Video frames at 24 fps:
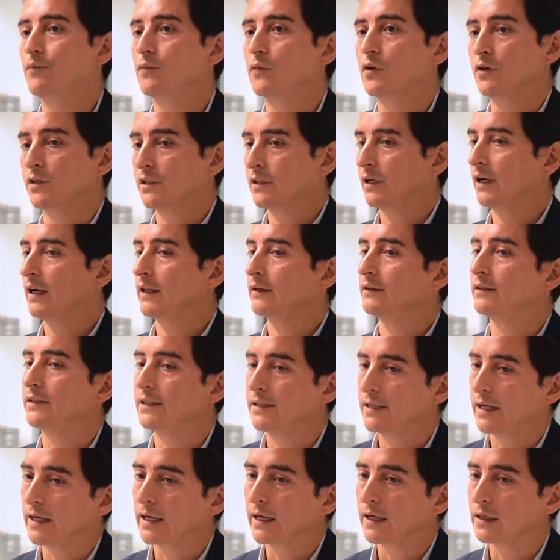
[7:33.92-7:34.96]
you start
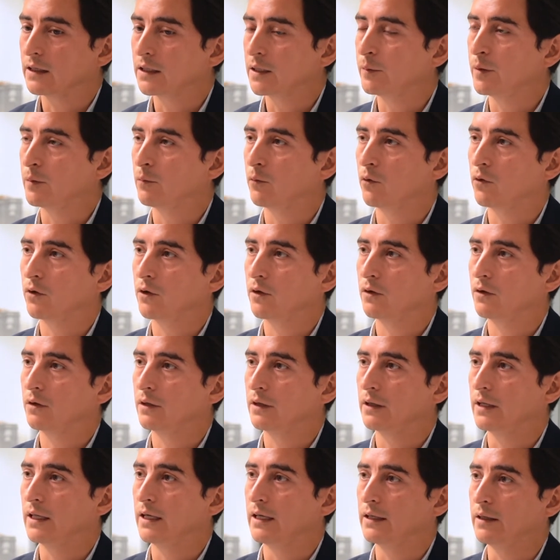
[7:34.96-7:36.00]
understanding a little bit more
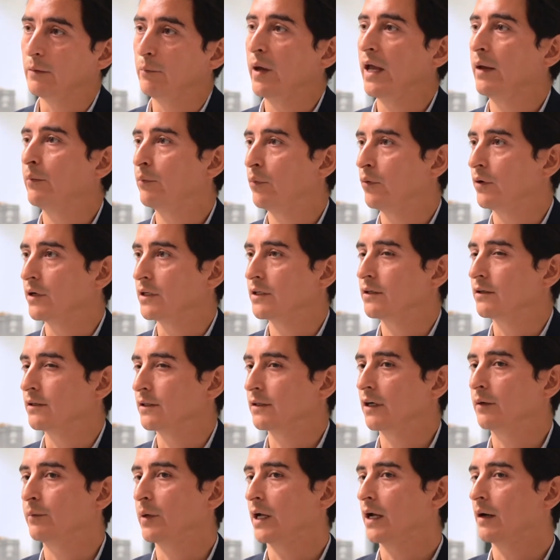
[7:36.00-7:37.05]
the pain points. You
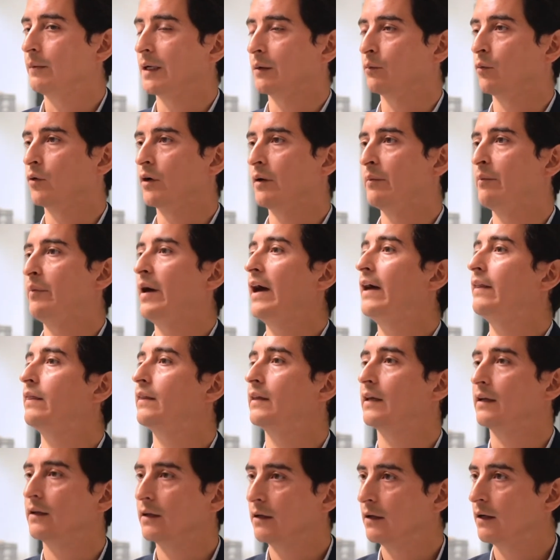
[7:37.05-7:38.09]
start becoming more
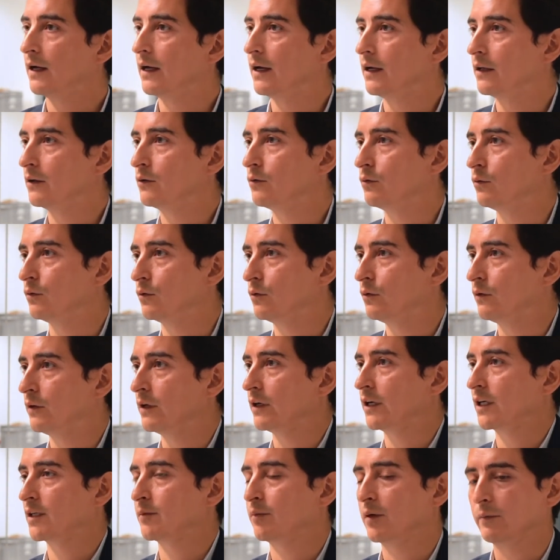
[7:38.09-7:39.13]
empathic to
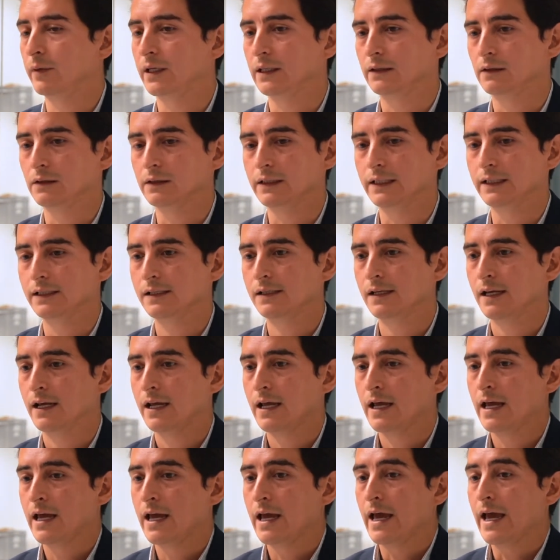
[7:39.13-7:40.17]
their experimental needs.
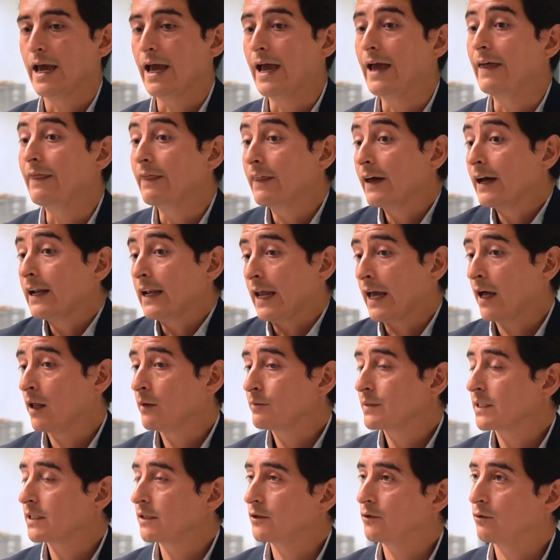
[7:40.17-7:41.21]
And that
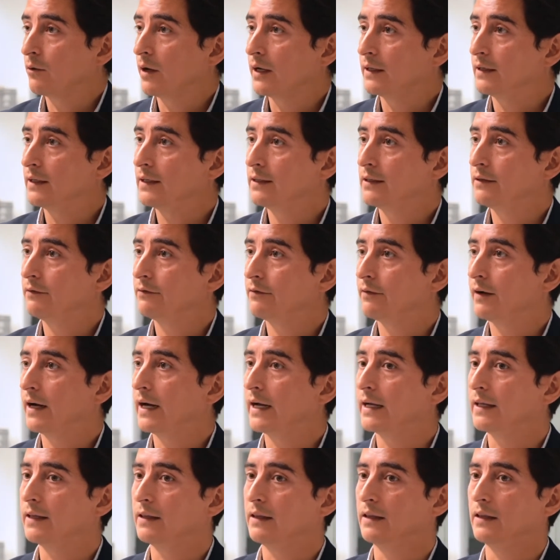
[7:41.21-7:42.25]
helps us to
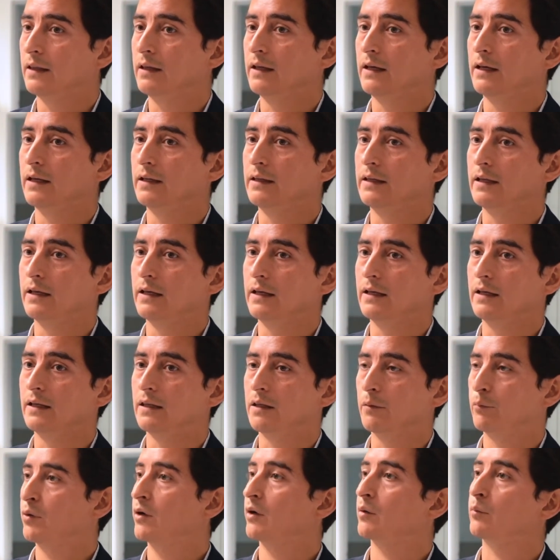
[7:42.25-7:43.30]
identify
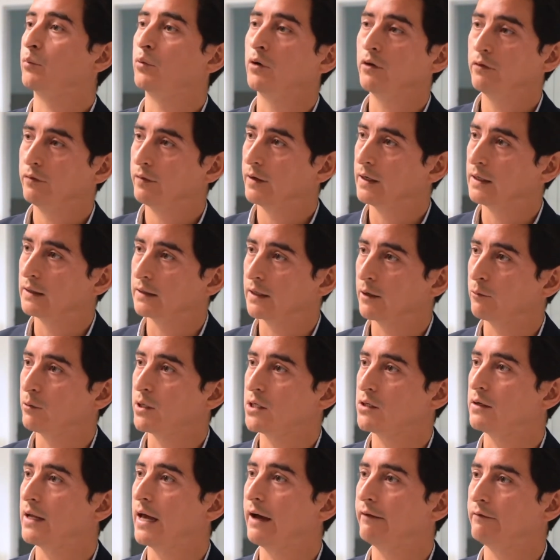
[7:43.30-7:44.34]
the product profile that we
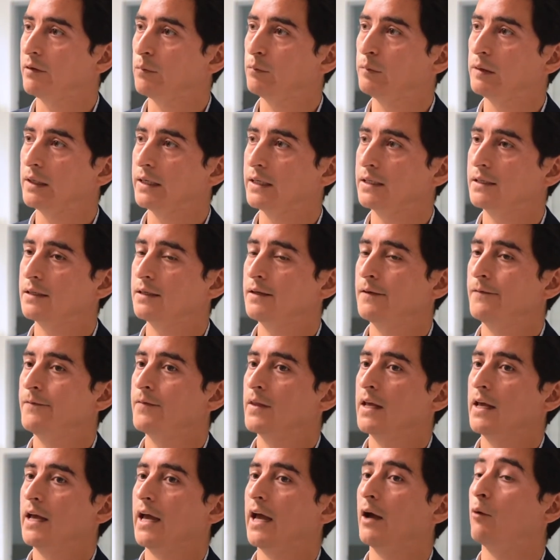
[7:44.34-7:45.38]
should have in place.
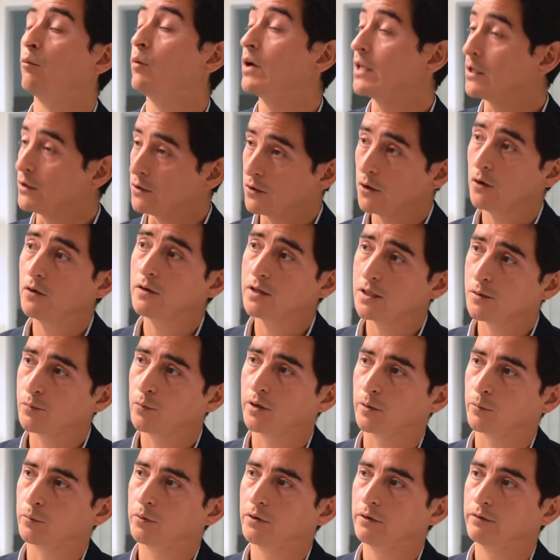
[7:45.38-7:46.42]
And when you know this
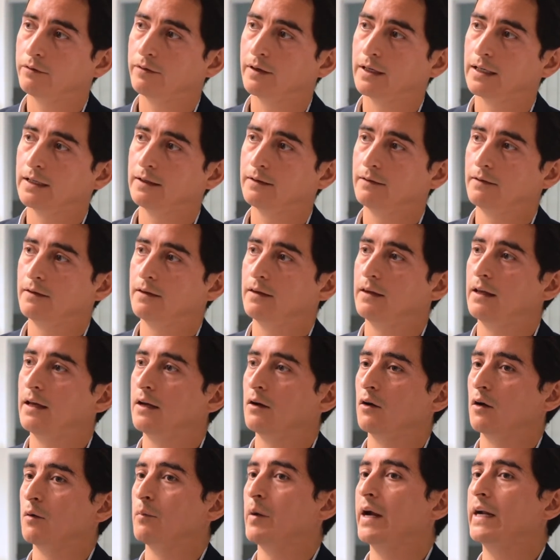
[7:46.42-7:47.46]
product profile,
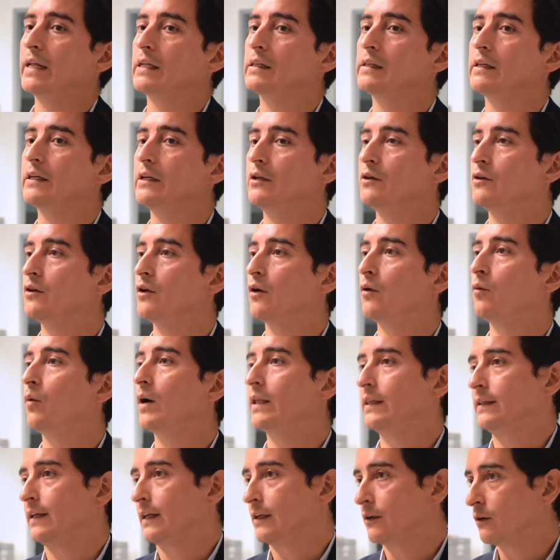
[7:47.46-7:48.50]
then automatically you know
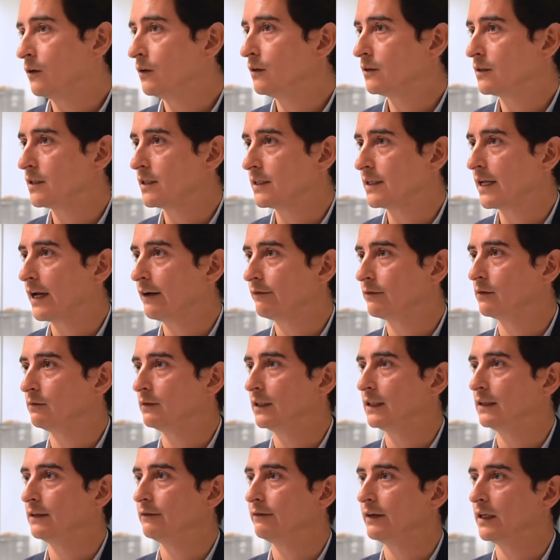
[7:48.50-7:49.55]
what technologies have to
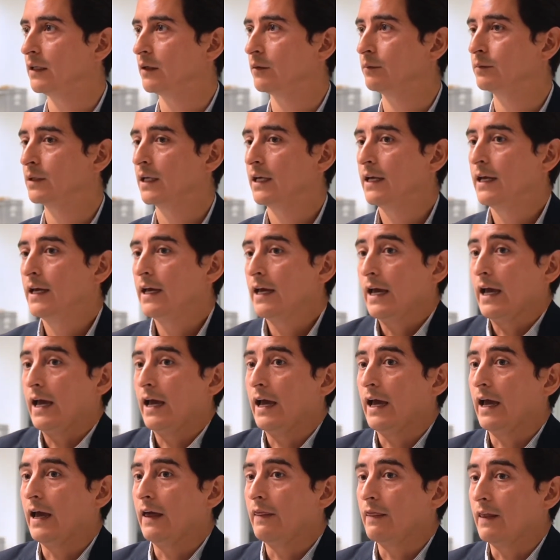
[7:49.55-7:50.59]
be developed.
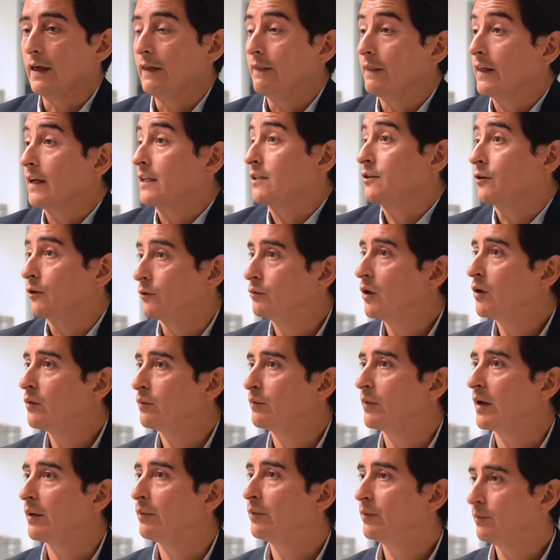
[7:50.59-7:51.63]
And that's your
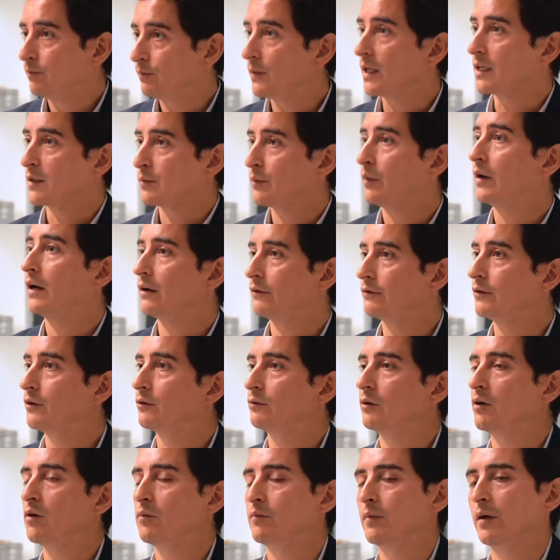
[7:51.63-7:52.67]
roadmap. That's part of your
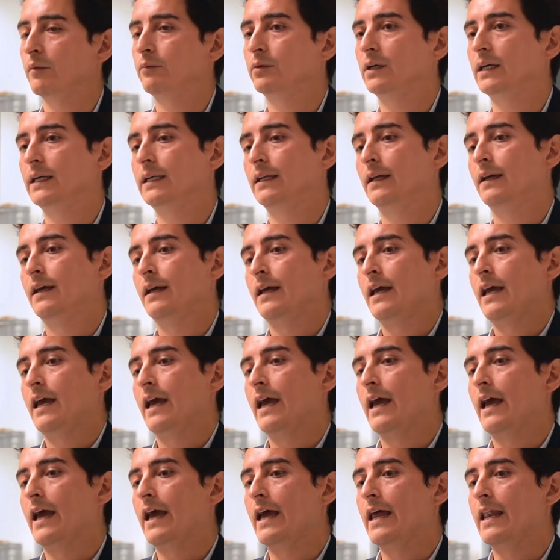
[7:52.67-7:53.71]
roadmap, right?
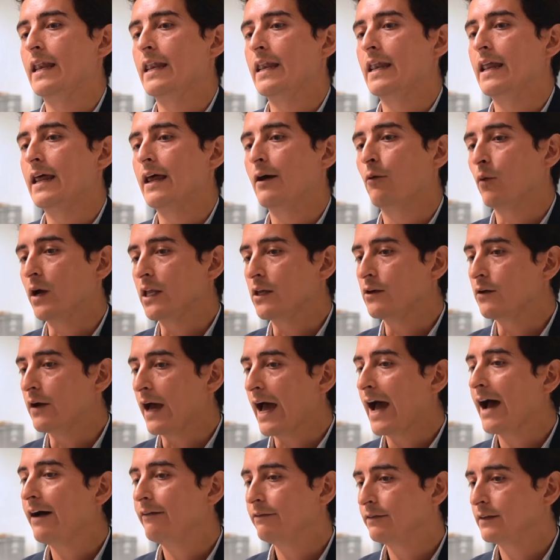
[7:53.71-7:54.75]
And when you
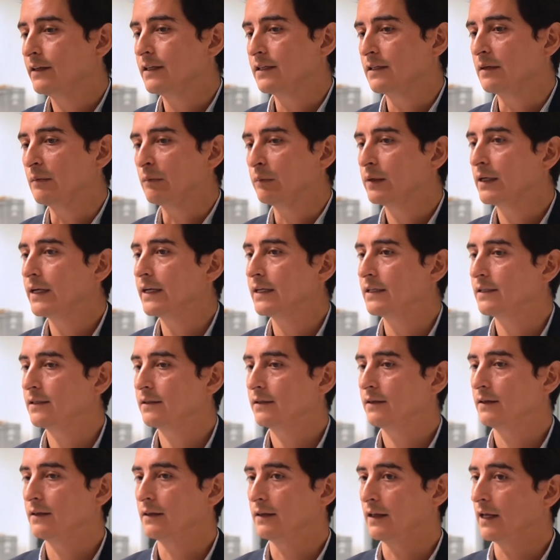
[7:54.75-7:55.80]
have these in
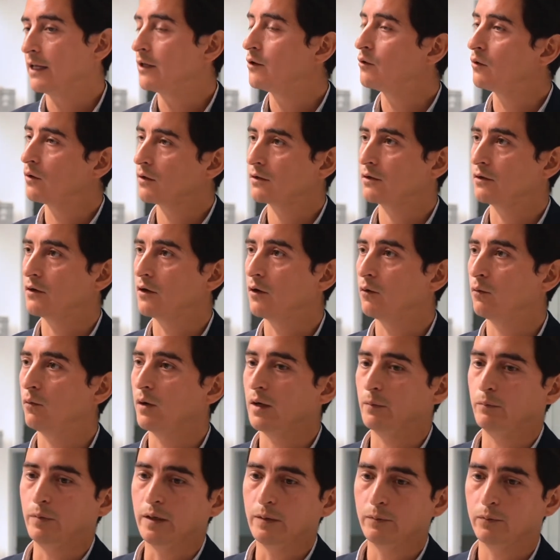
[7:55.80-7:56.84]
place, then you also know
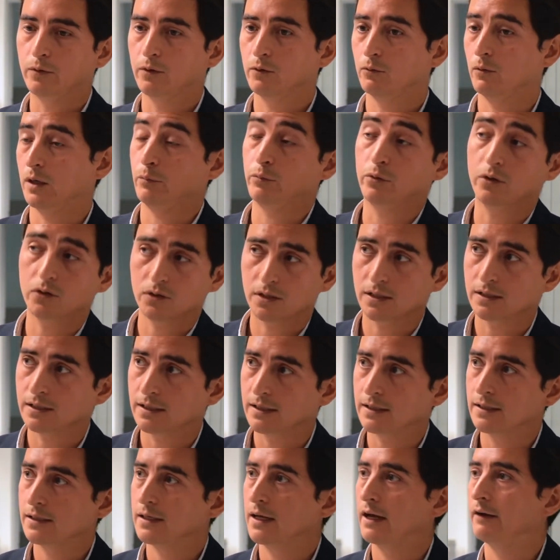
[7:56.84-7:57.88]
what people, what
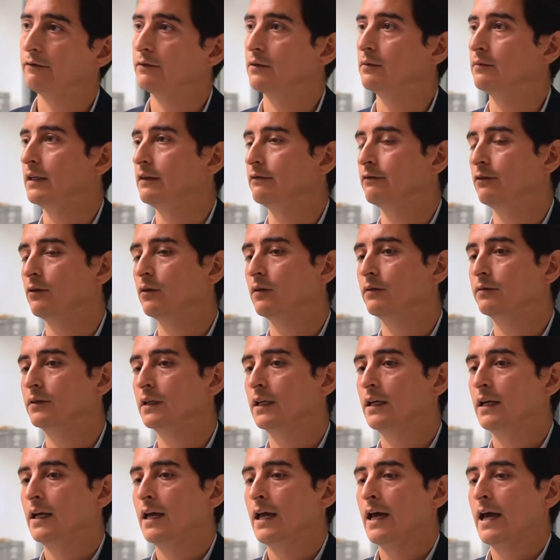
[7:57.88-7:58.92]
processes have to be involved.
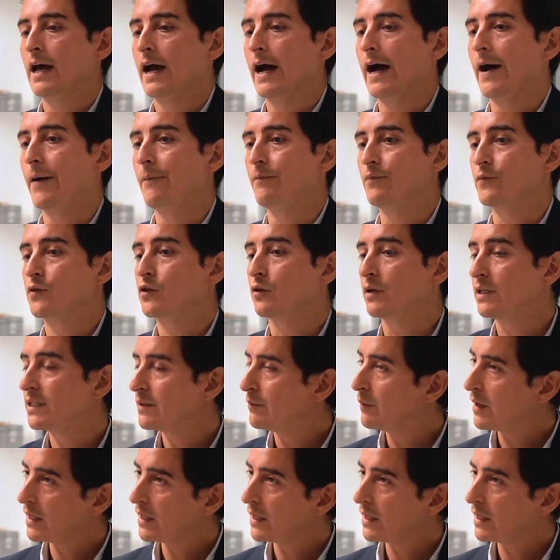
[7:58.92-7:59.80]
So it's a